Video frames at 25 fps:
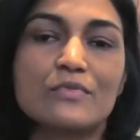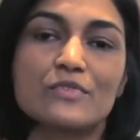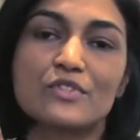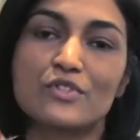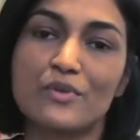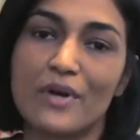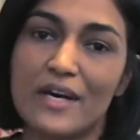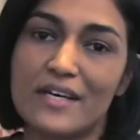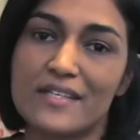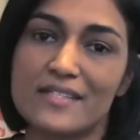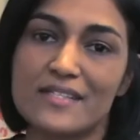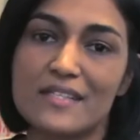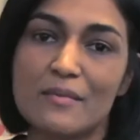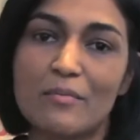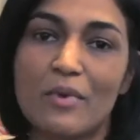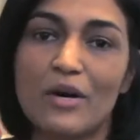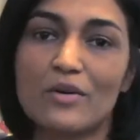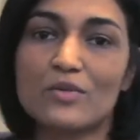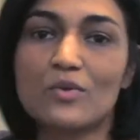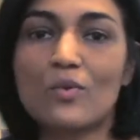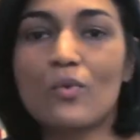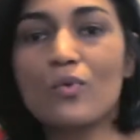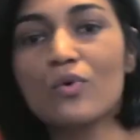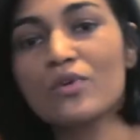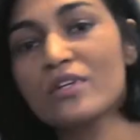to us
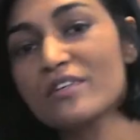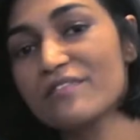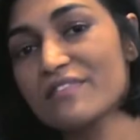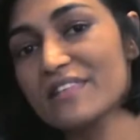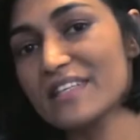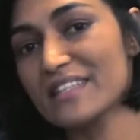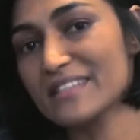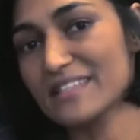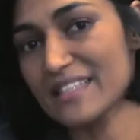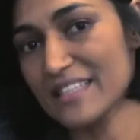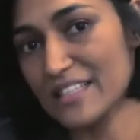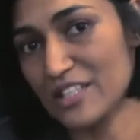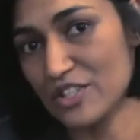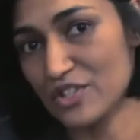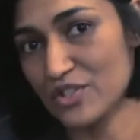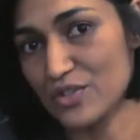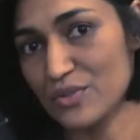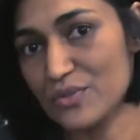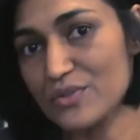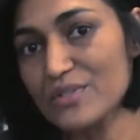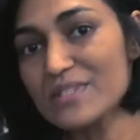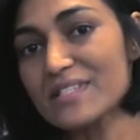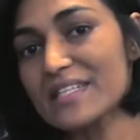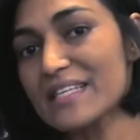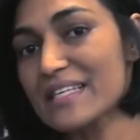about all of these
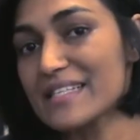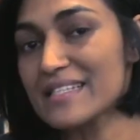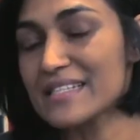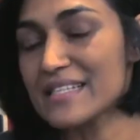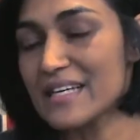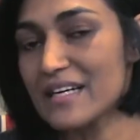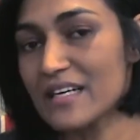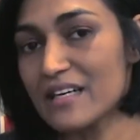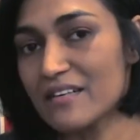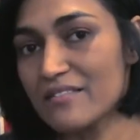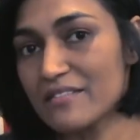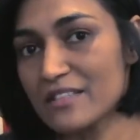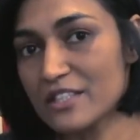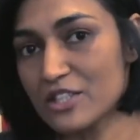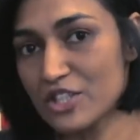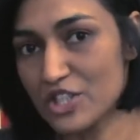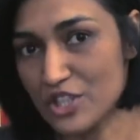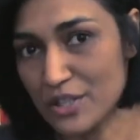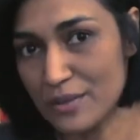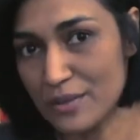issues, is Irvin